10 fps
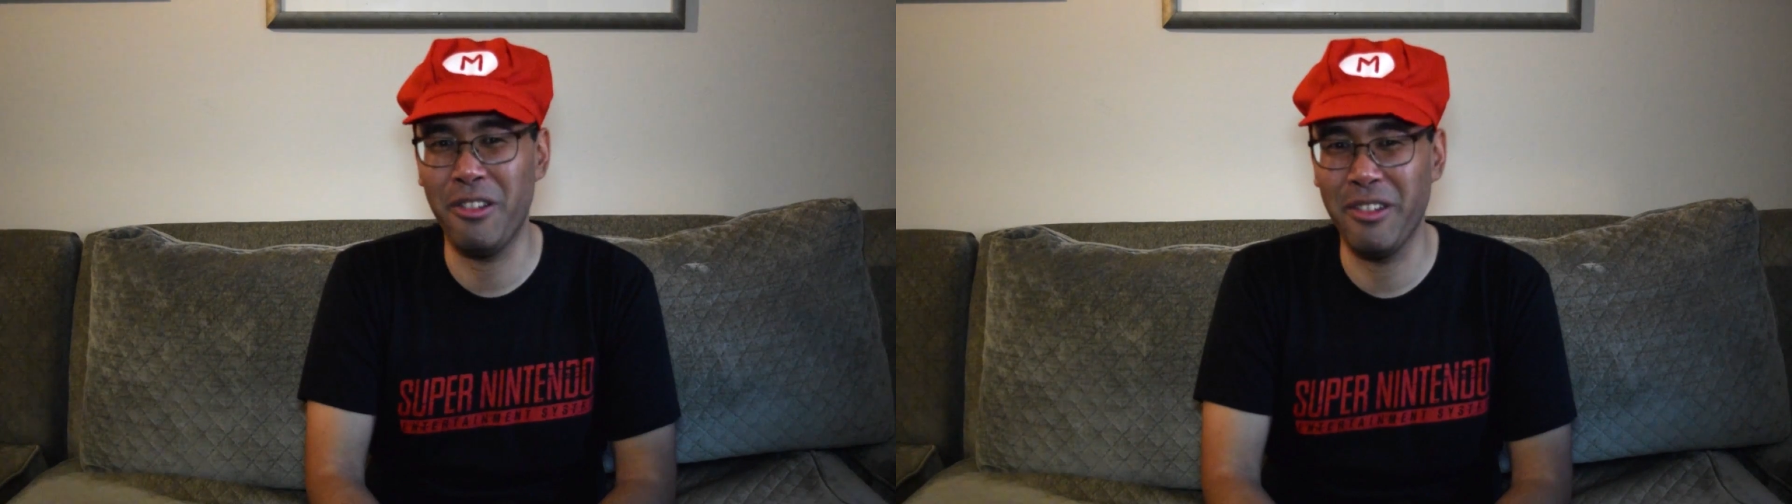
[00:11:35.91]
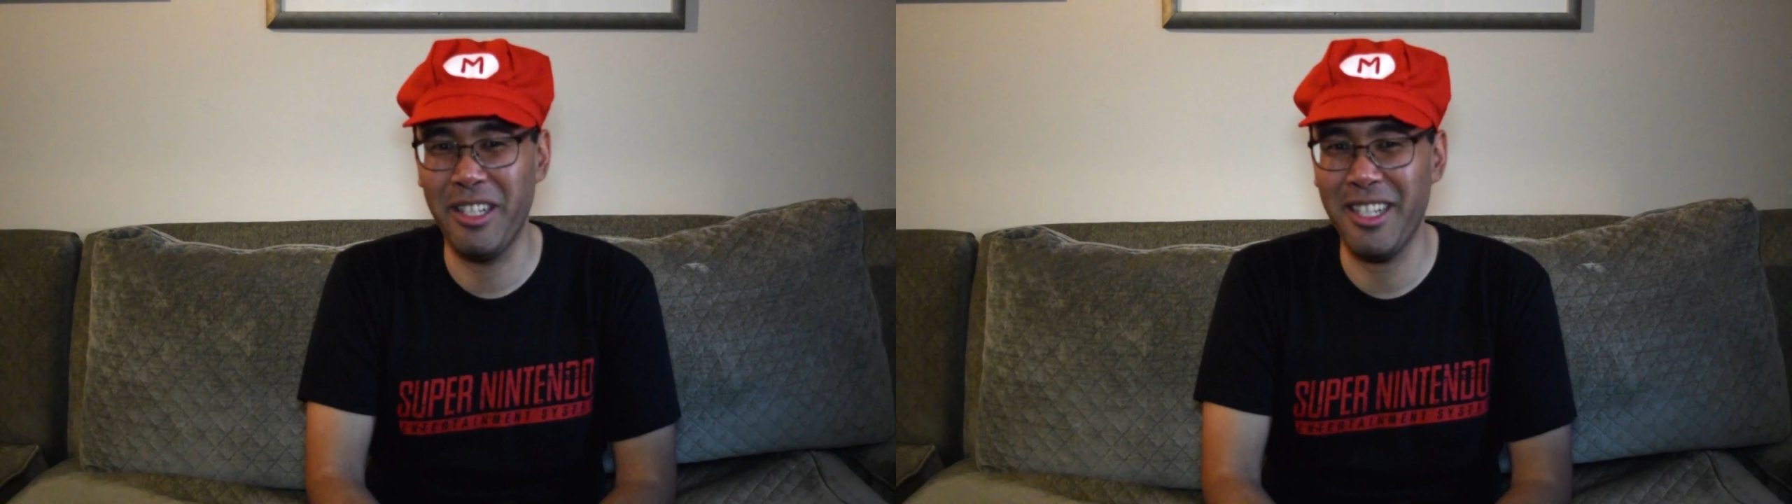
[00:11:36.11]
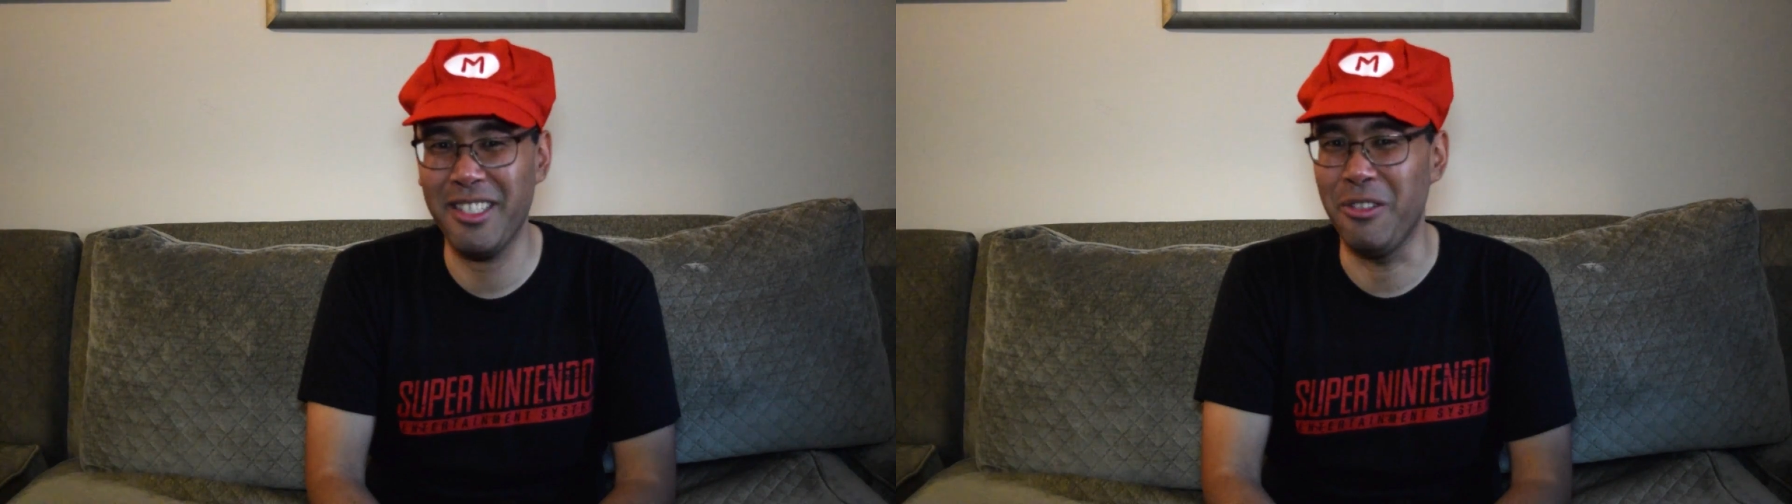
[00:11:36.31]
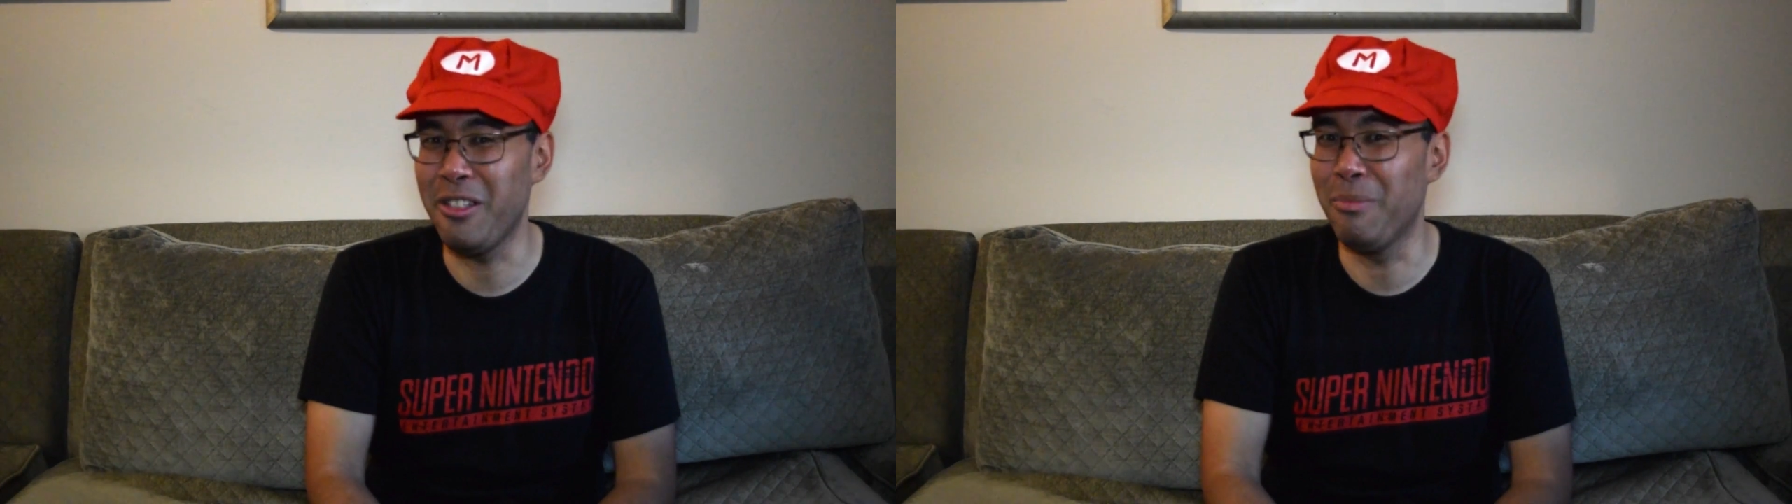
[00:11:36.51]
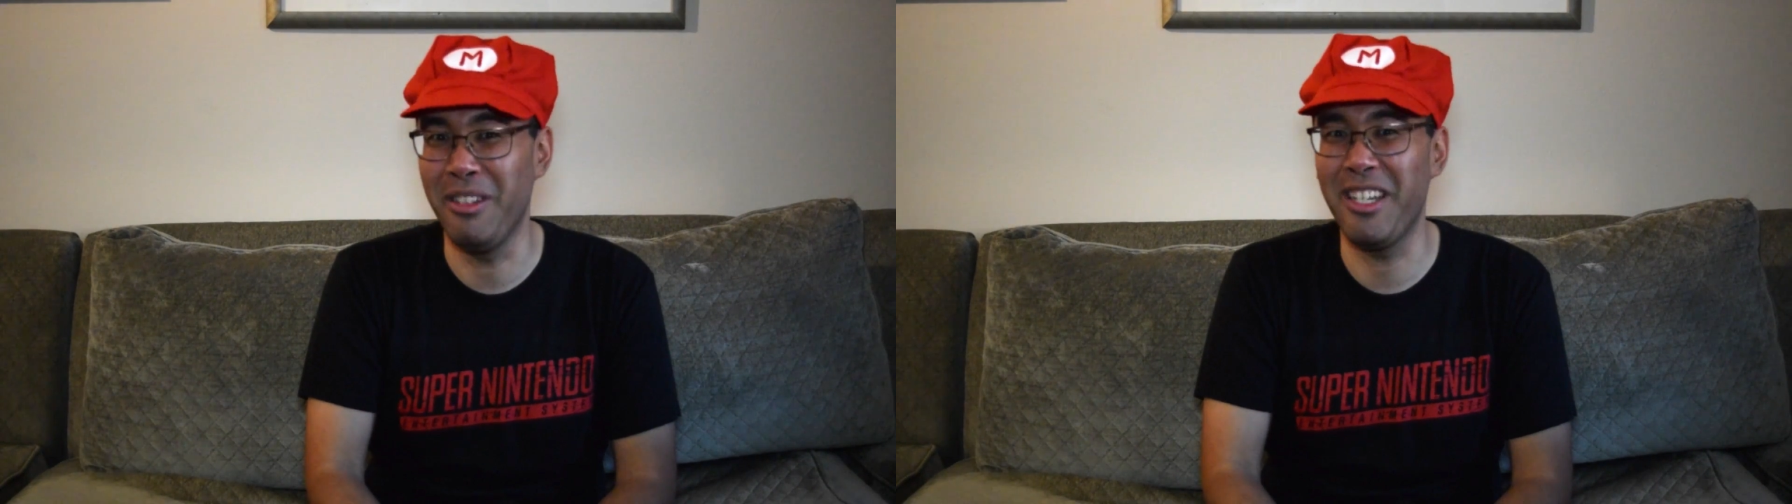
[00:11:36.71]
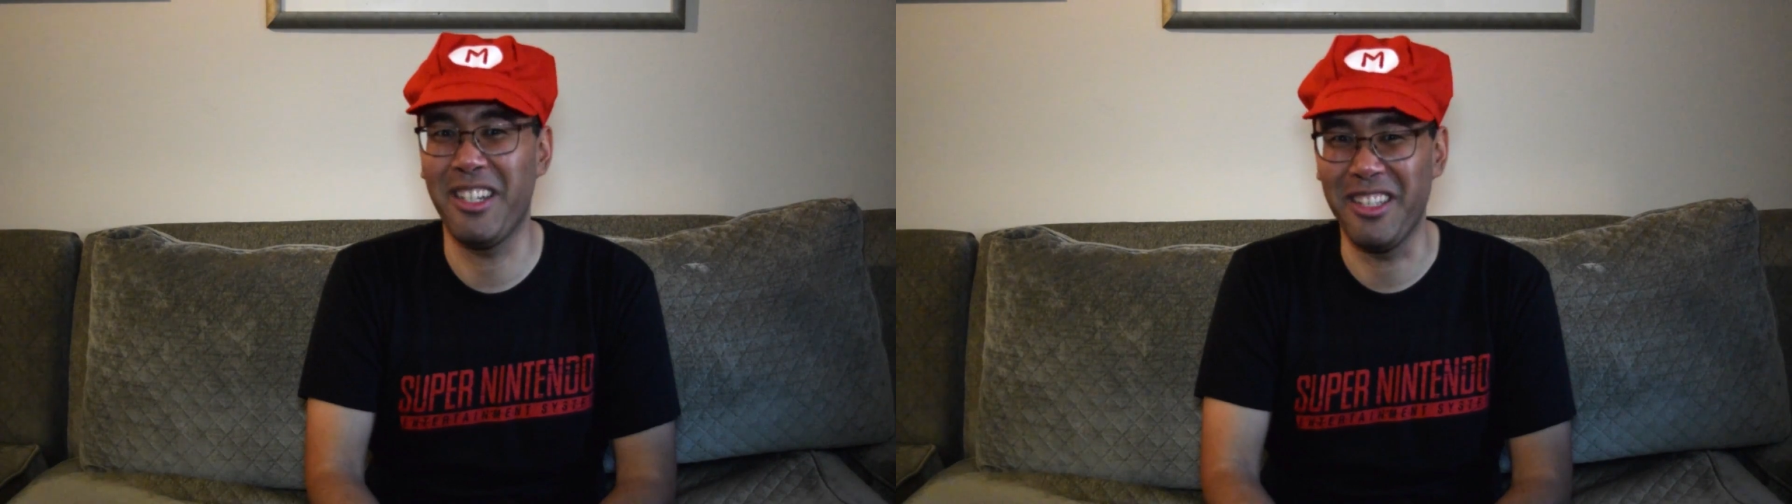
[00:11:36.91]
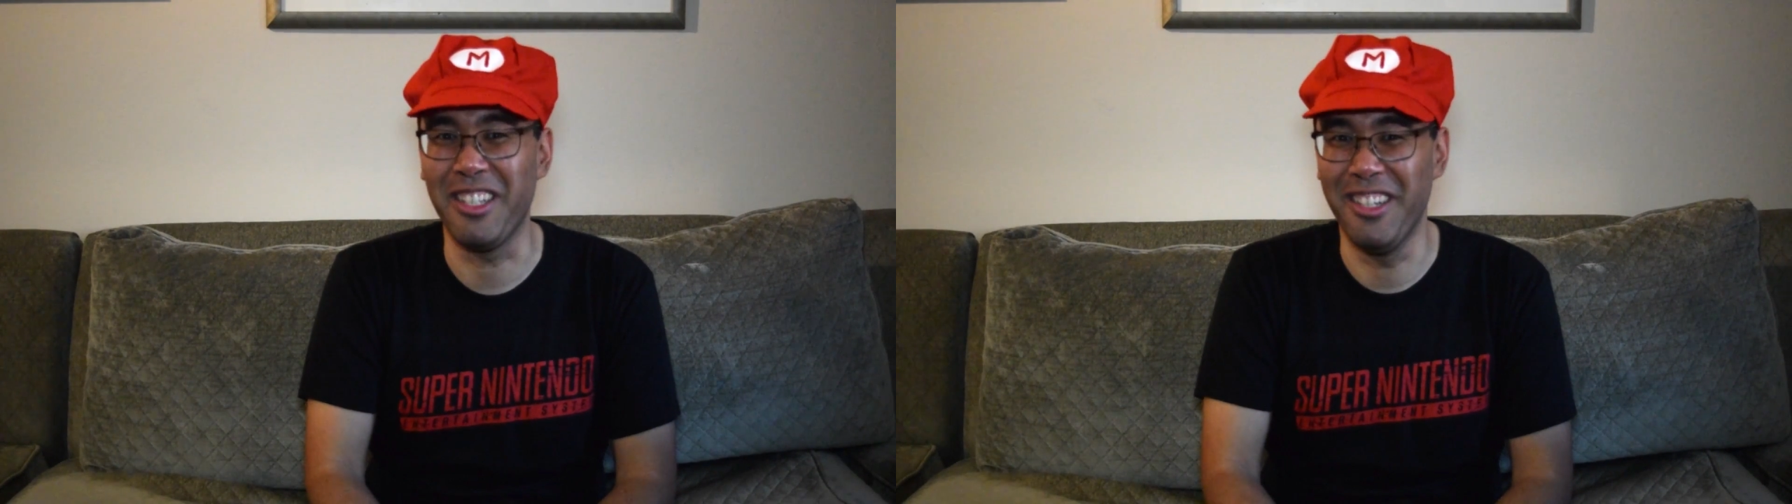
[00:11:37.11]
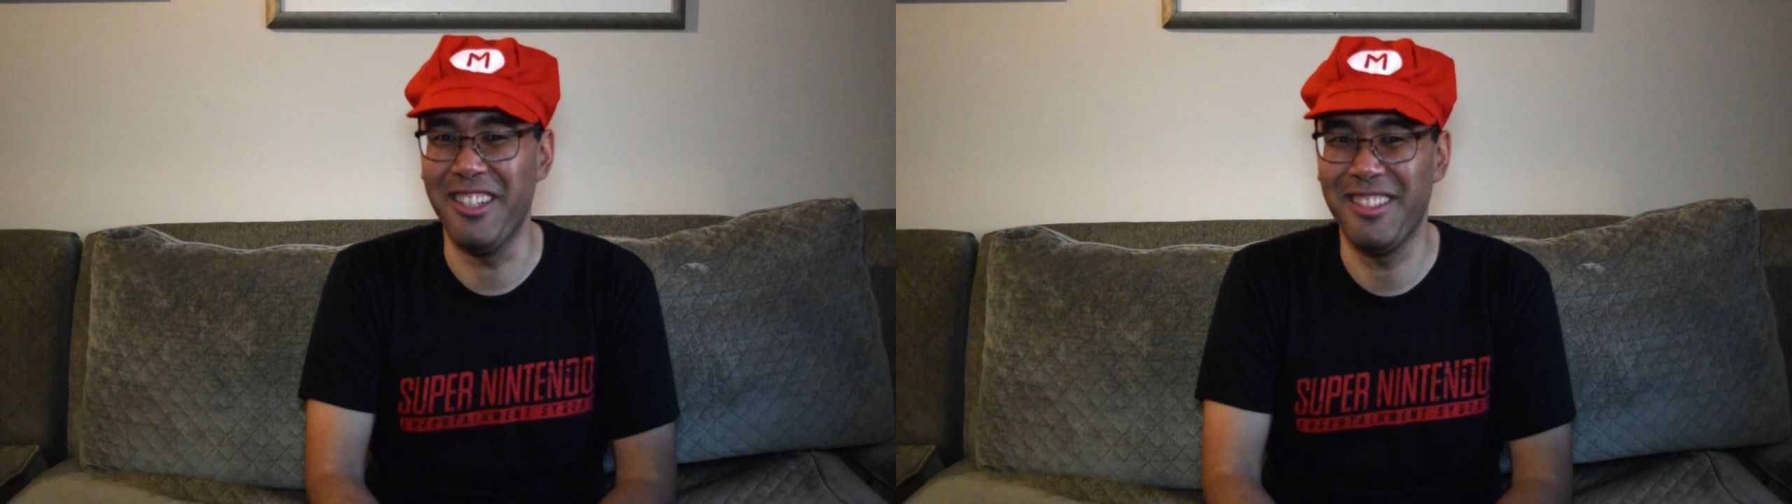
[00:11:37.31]
3DS so you can play it on the
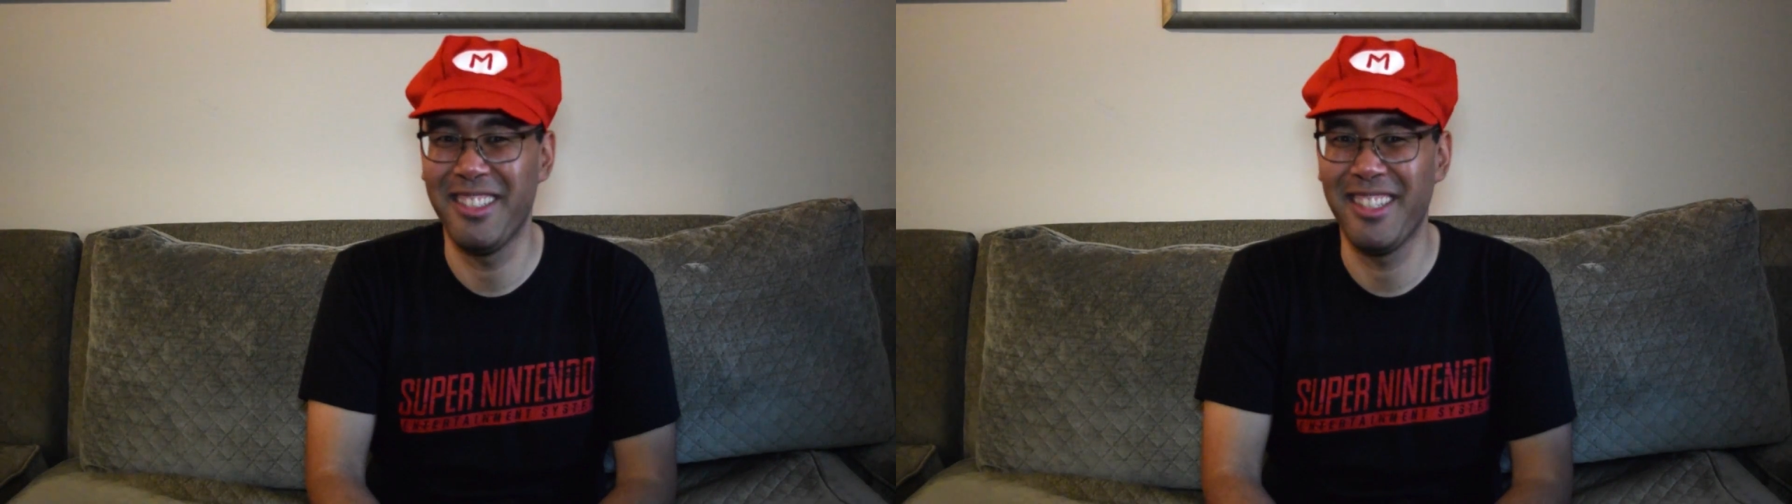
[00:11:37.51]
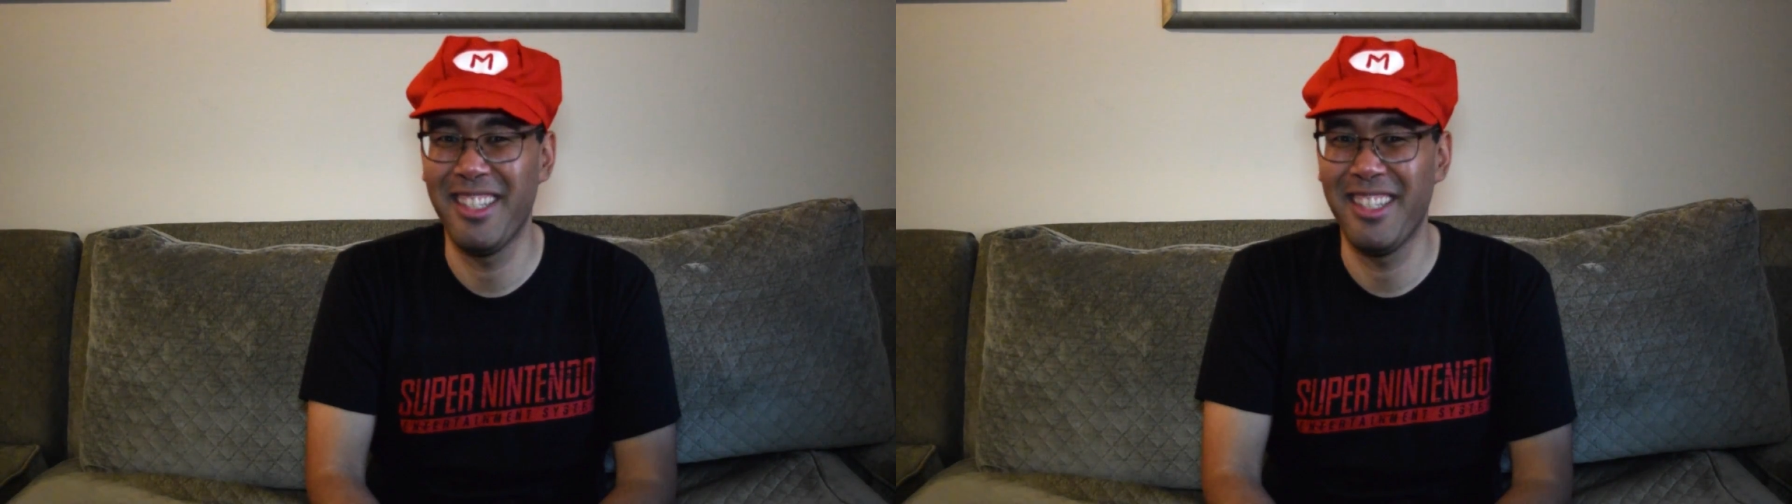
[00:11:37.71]
go.